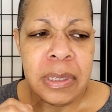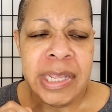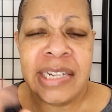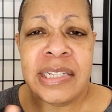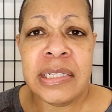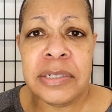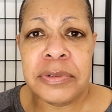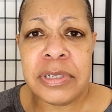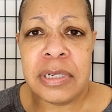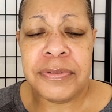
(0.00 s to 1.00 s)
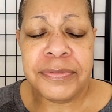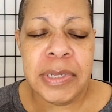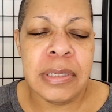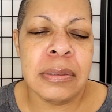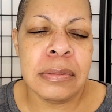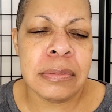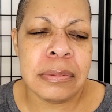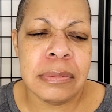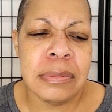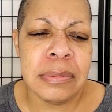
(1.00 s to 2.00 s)
And illegal stuff.
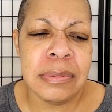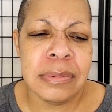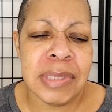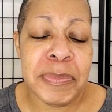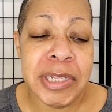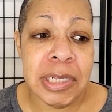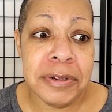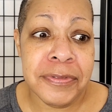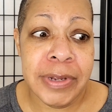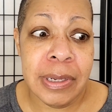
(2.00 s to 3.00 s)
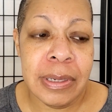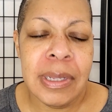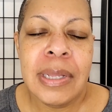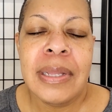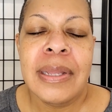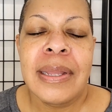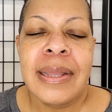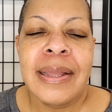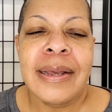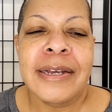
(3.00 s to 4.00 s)
Let me clarify.
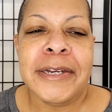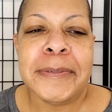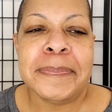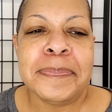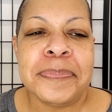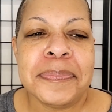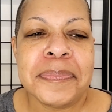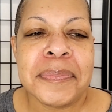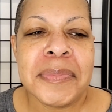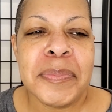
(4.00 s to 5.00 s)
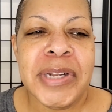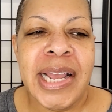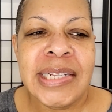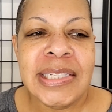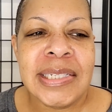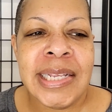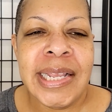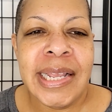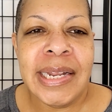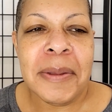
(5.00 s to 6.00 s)
Um, but I just
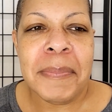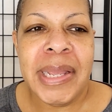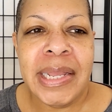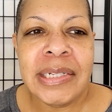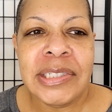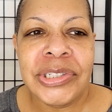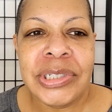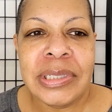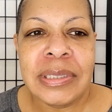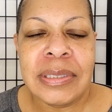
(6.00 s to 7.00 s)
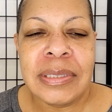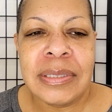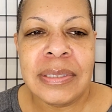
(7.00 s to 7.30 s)
can't imagine